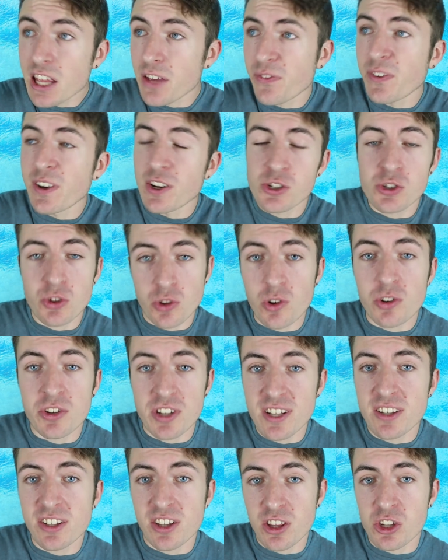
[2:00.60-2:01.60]
they finished
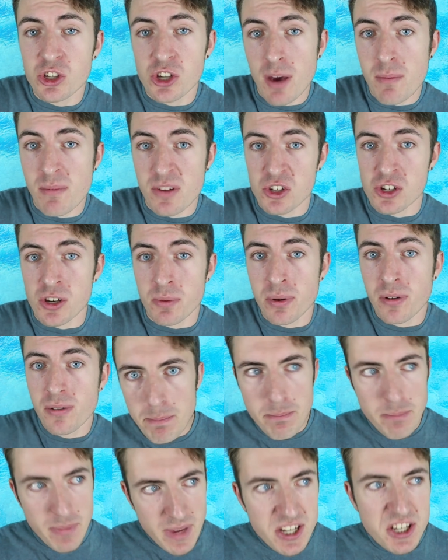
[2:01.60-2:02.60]
13th in the championship.
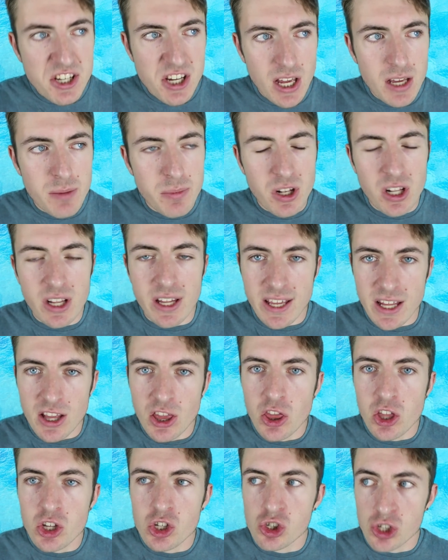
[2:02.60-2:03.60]
Mid-table
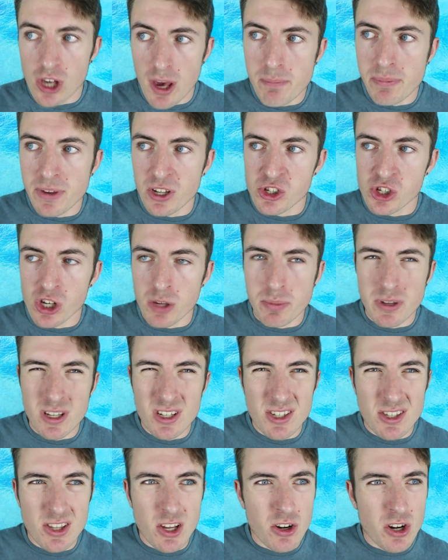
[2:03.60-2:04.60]
in the championship.
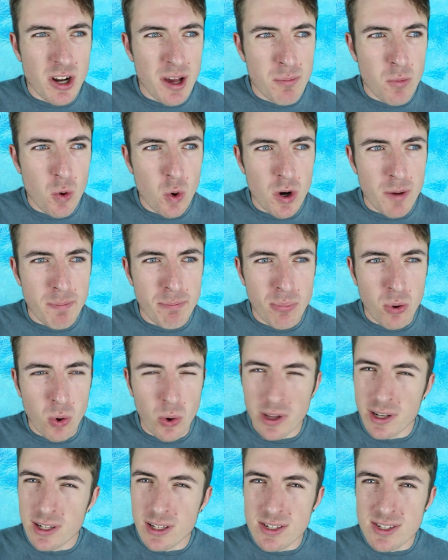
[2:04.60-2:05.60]
Is there a more
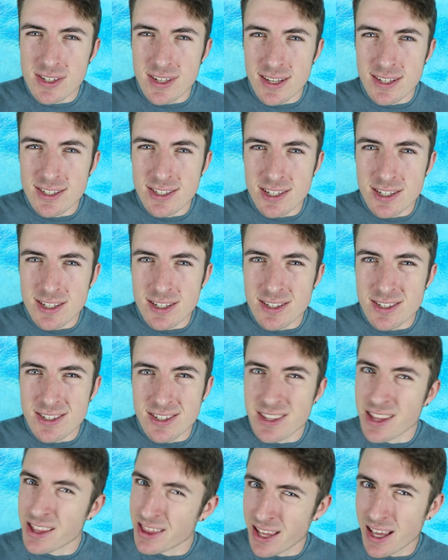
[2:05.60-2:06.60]
pointless
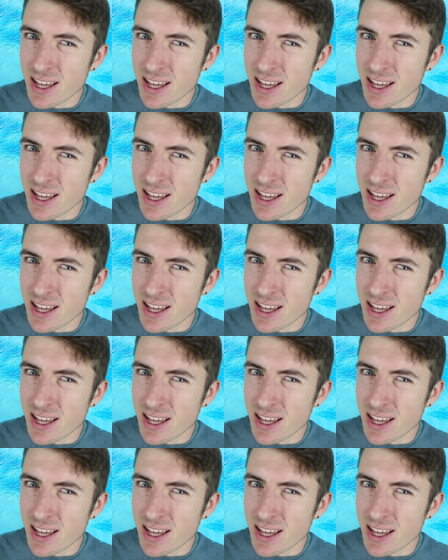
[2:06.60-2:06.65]
existence than